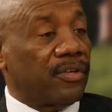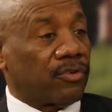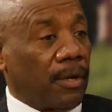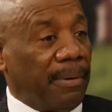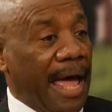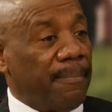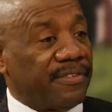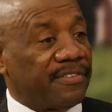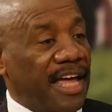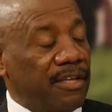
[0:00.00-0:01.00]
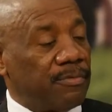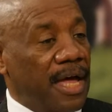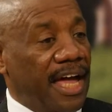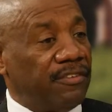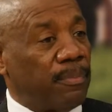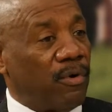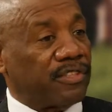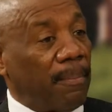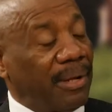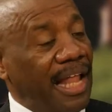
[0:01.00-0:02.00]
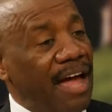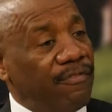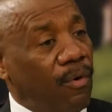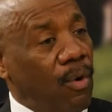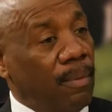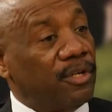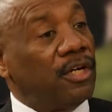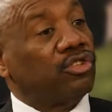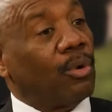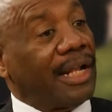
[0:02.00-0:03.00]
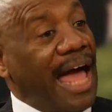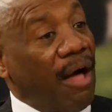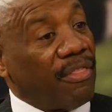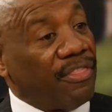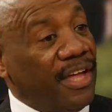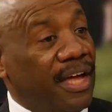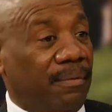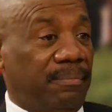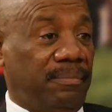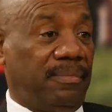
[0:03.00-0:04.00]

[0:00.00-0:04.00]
So the Black Business Expo is a platform to allow them